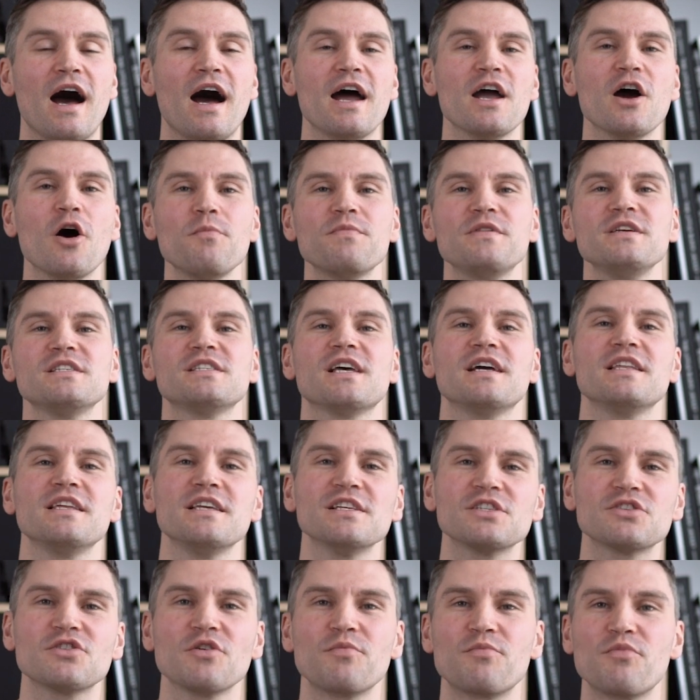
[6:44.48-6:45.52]
I hope these
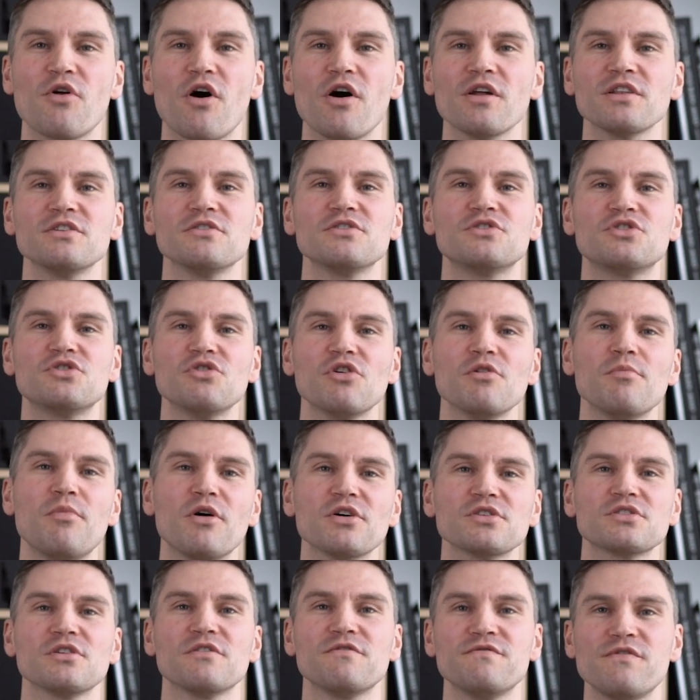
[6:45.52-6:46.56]
ideas could broaden your
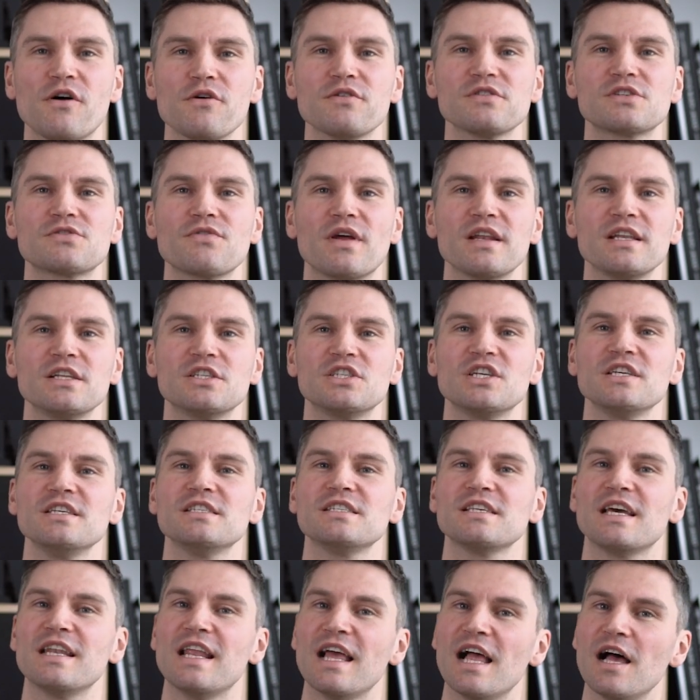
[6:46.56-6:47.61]
toolbox of focus strategies
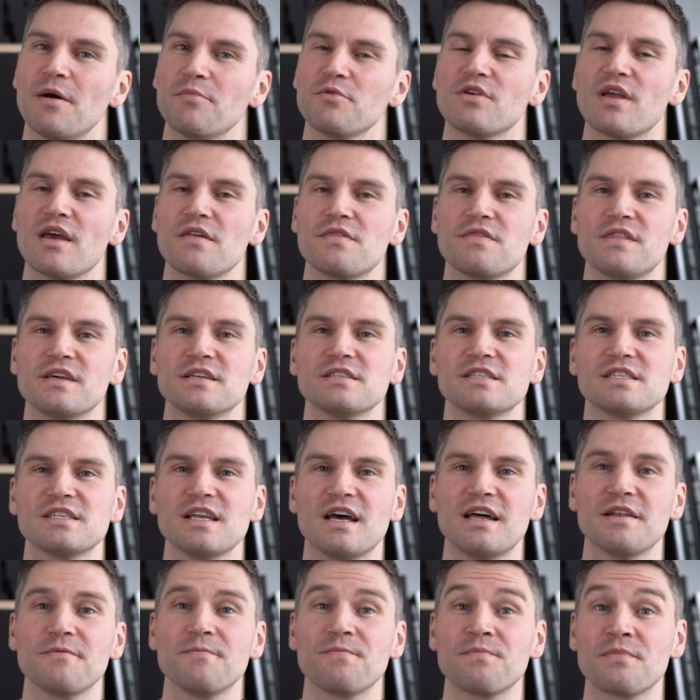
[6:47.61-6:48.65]
and help you get things
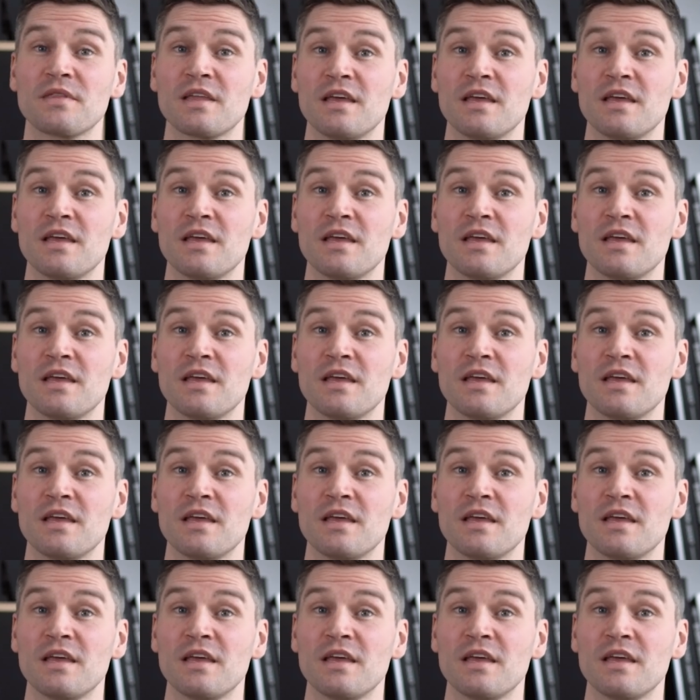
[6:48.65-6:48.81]
done.